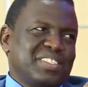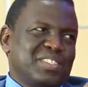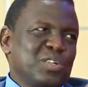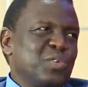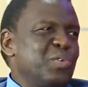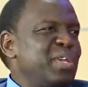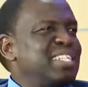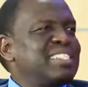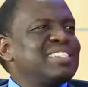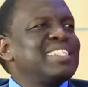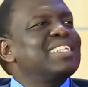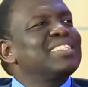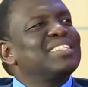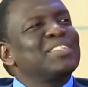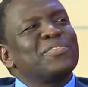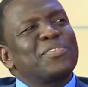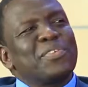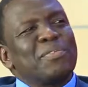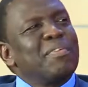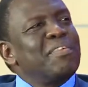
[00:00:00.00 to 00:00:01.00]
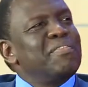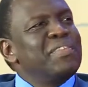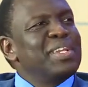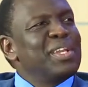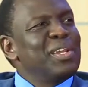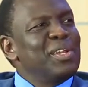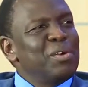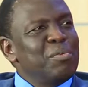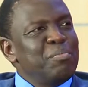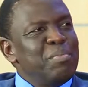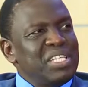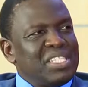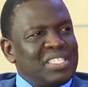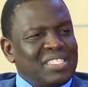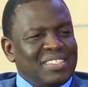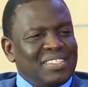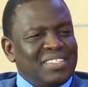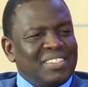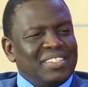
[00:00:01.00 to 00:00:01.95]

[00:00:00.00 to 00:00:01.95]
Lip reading: So we are starting from a very low base.